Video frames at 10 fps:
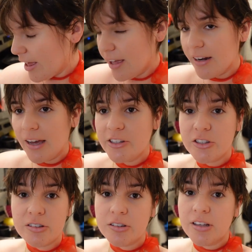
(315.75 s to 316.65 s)
And I
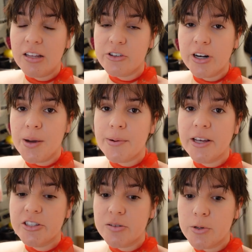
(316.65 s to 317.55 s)
just entered
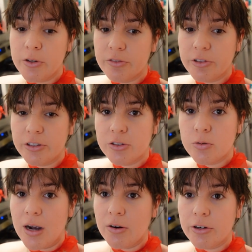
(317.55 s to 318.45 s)
hibernation mode for
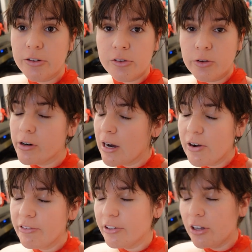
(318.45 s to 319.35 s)
2 hours, or
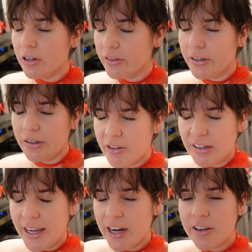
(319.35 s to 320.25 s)
however long the
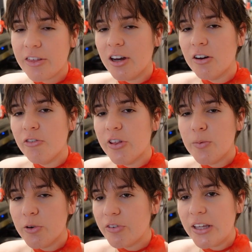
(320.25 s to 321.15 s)
length of the movie